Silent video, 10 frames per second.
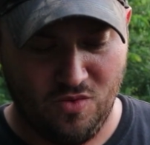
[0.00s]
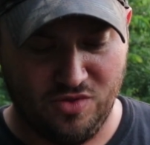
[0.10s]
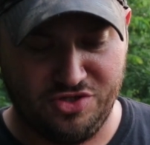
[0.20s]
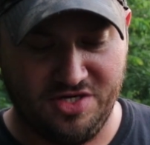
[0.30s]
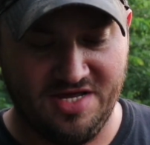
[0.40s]

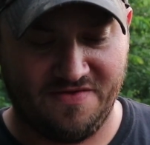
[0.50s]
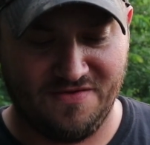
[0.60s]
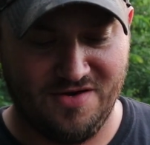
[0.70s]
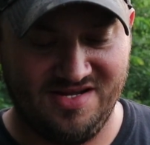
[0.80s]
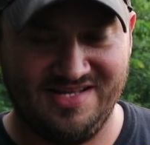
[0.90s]
once you get
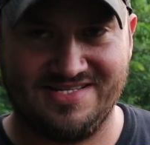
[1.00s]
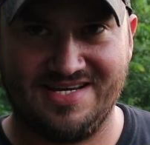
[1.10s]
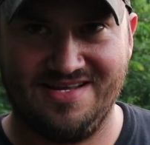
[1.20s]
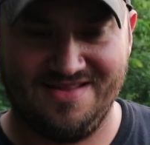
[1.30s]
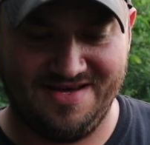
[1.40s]
through it, and it's
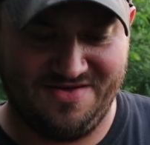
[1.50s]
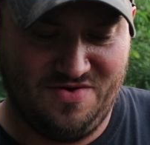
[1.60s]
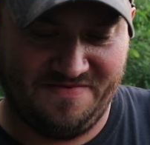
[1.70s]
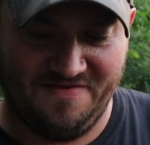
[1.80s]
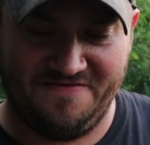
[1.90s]
kind of like
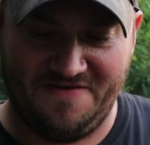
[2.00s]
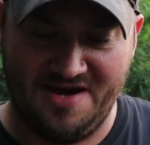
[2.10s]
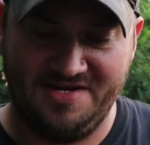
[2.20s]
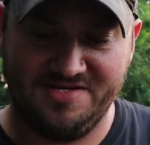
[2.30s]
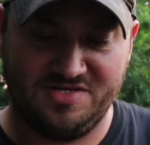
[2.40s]
you have to
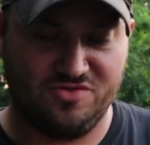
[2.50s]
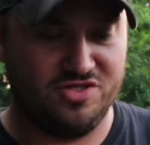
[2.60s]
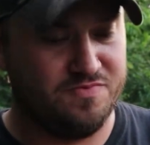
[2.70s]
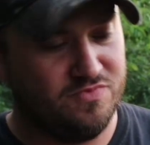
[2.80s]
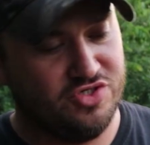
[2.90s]
fight it. So
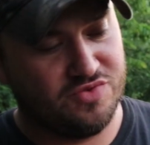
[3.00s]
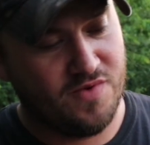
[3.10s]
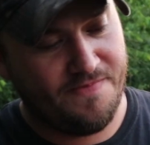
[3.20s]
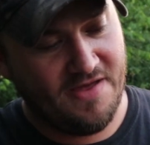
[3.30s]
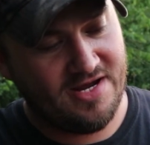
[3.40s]
just
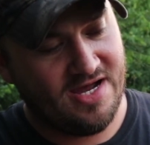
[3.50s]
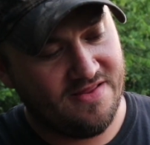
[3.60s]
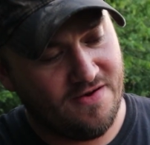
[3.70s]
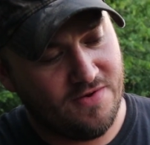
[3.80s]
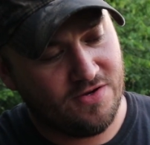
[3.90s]
rip that out
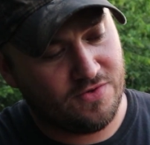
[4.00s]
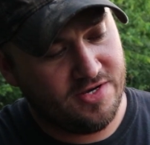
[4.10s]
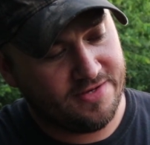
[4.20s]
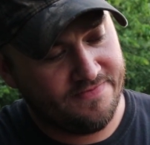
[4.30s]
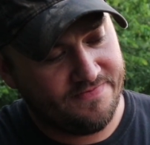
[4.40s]
of there real
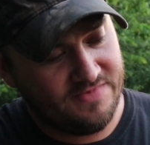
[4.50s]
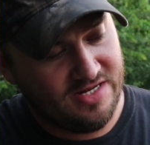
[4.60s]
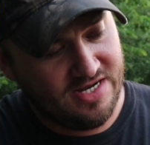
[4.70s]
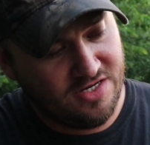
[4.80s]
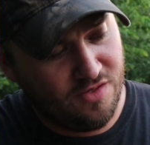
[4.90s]
quick.
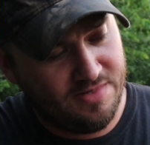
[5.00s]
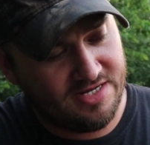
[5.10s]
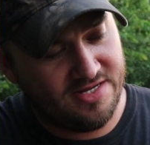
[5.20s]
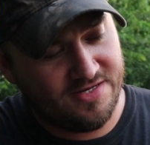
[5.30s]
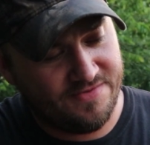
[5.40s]
It ain't no
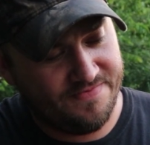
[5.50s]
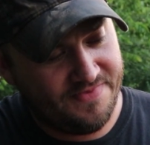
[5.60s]
big deal.